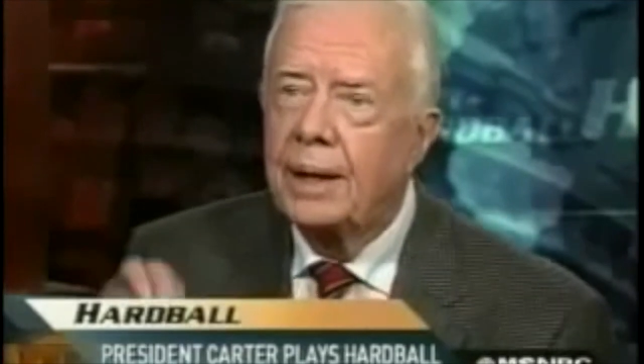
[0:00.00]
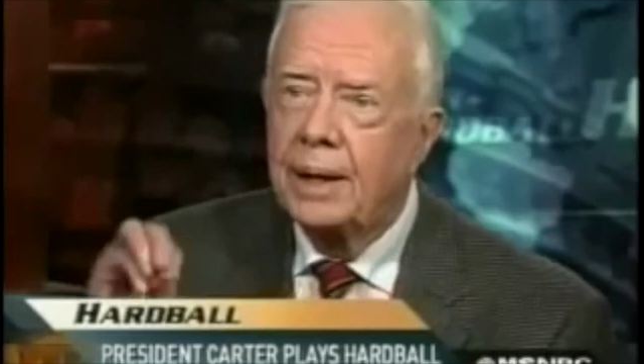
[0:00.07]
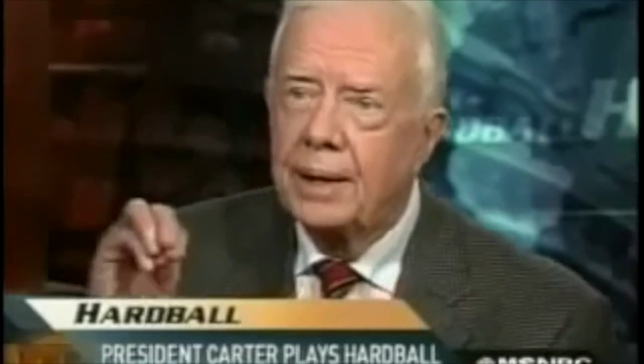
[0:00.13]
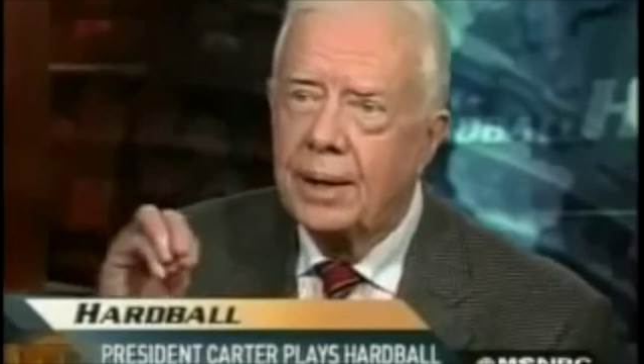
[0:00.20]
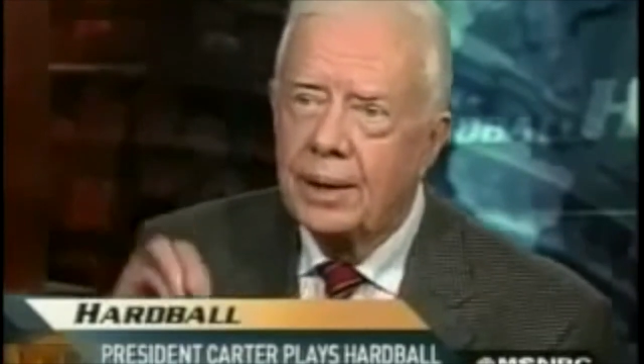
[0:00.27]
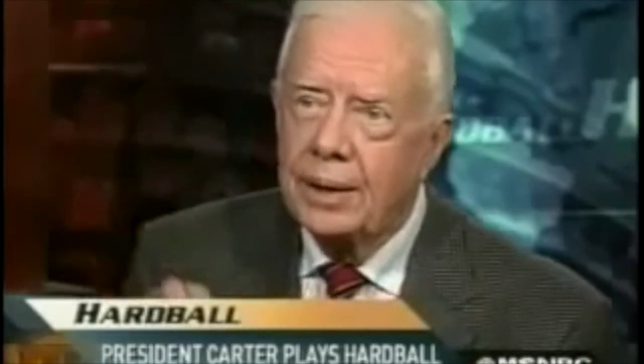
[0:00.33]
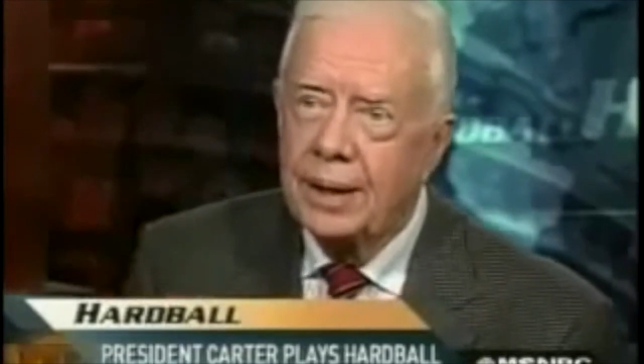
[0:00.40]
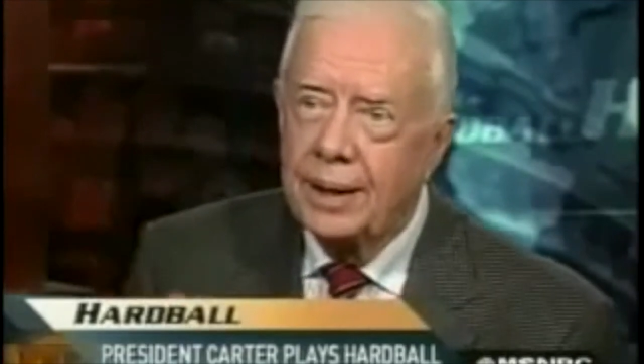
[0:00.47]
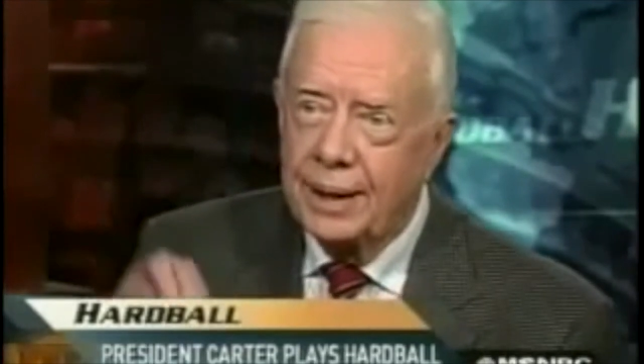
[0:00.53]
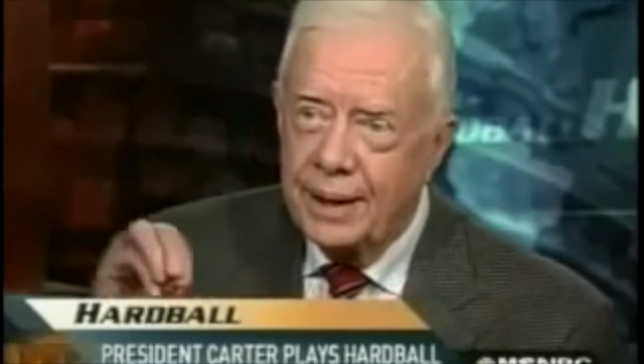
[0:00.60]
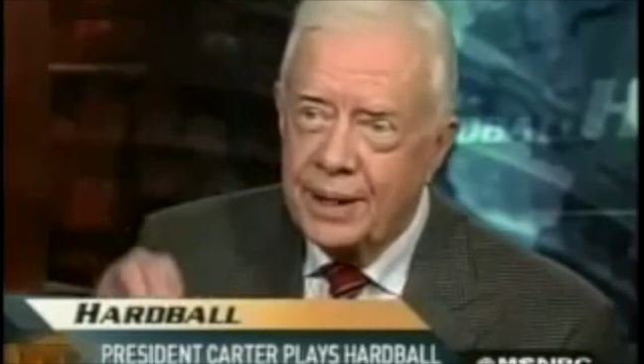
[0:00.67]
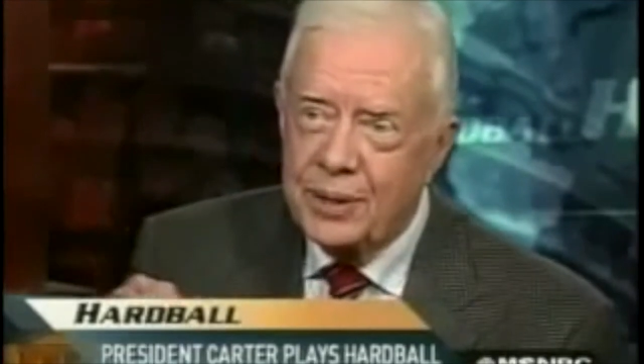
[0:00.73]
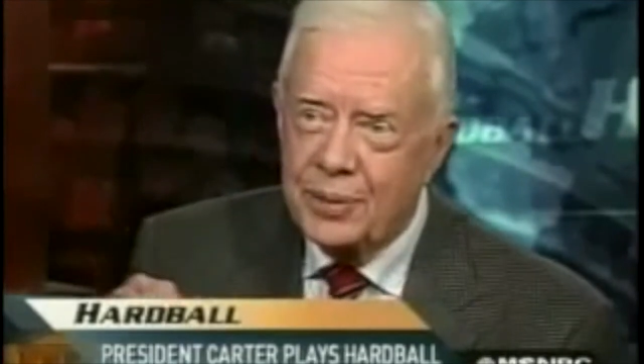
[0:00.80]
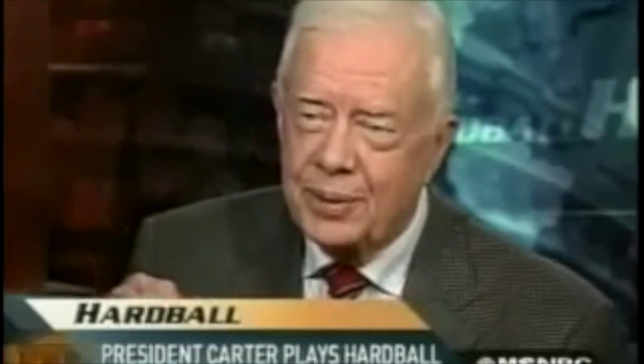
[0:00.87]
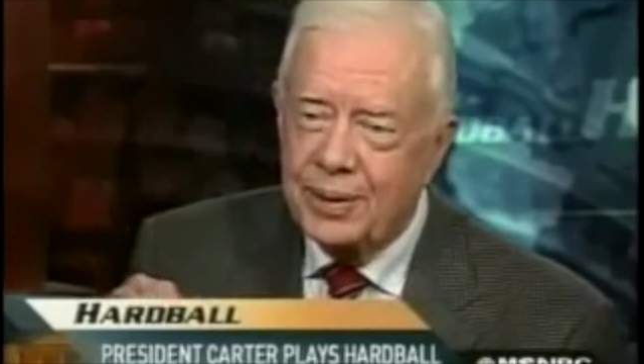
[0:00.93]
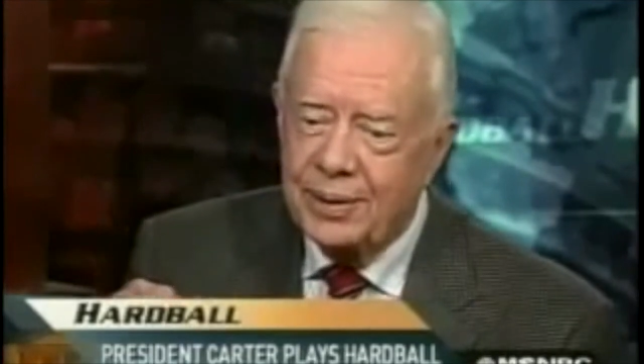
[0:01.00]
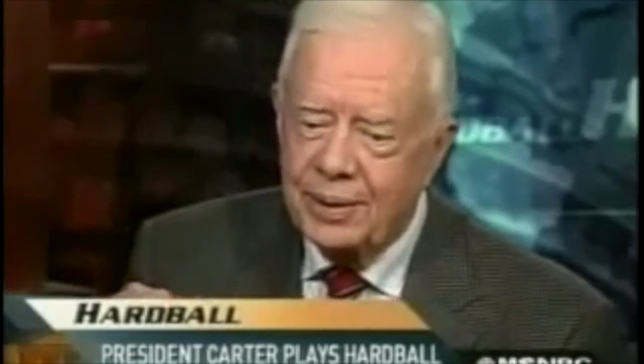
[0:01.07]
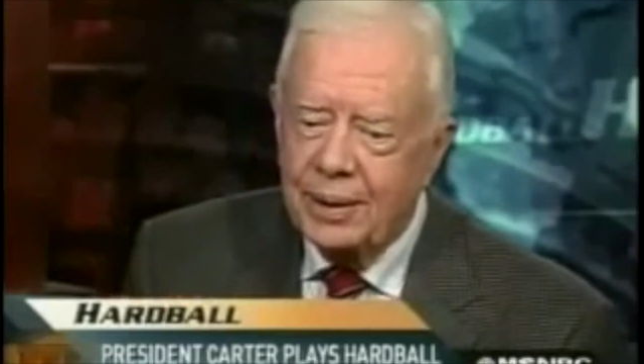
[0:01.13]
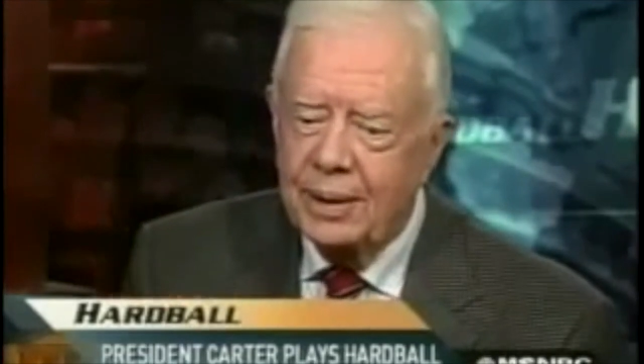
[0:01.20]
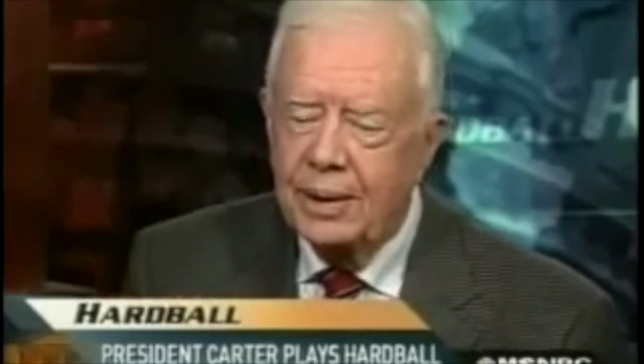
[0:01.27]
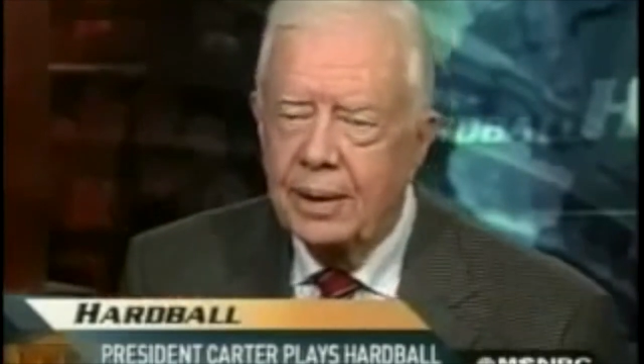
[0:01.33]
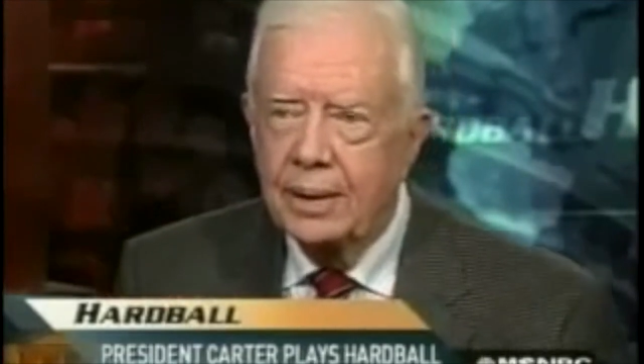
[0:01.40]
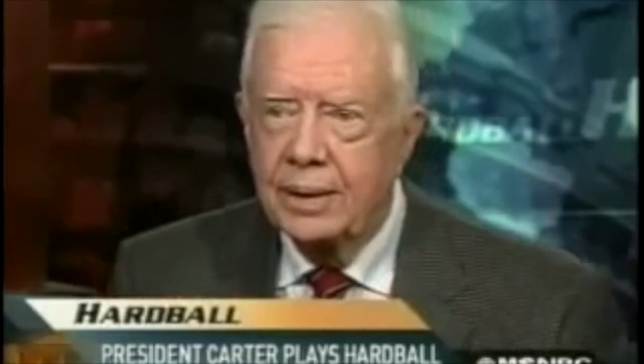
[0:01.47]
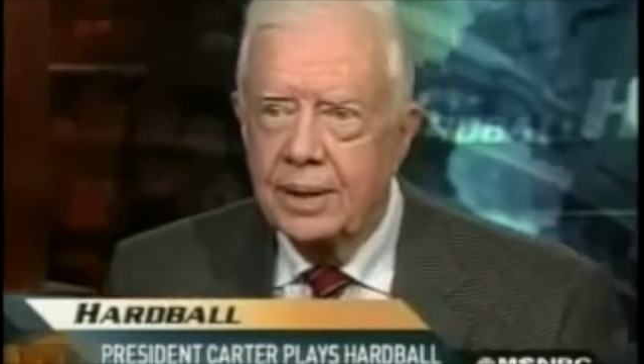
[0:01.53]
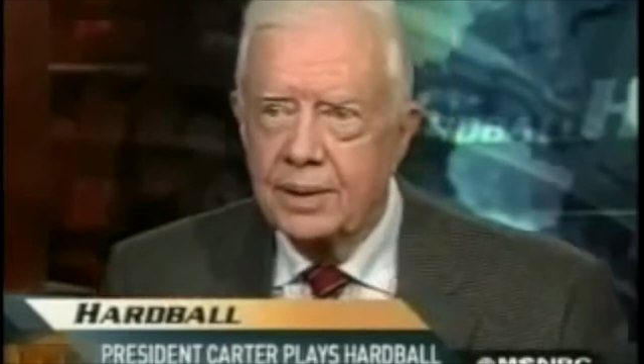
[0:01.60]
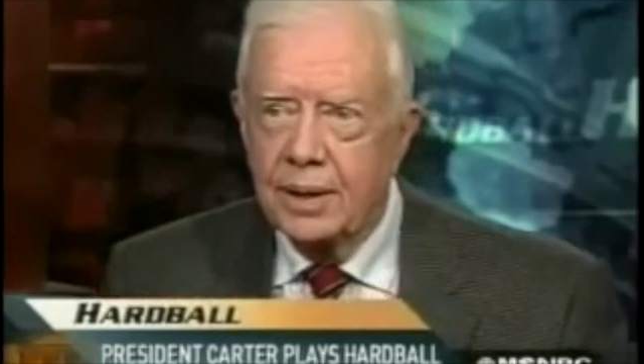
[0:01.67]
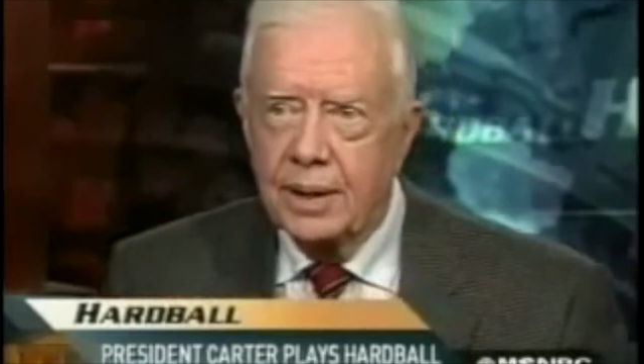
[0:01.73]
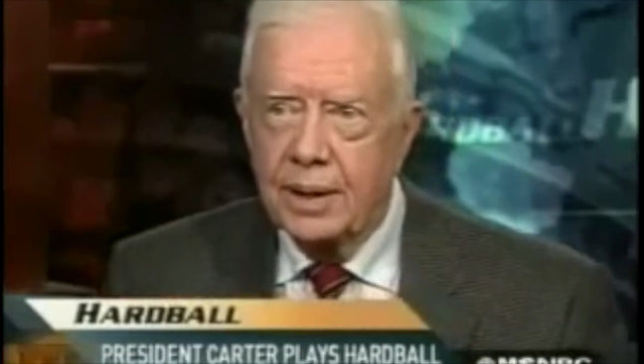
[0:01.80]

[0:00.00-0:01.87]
And in Israel,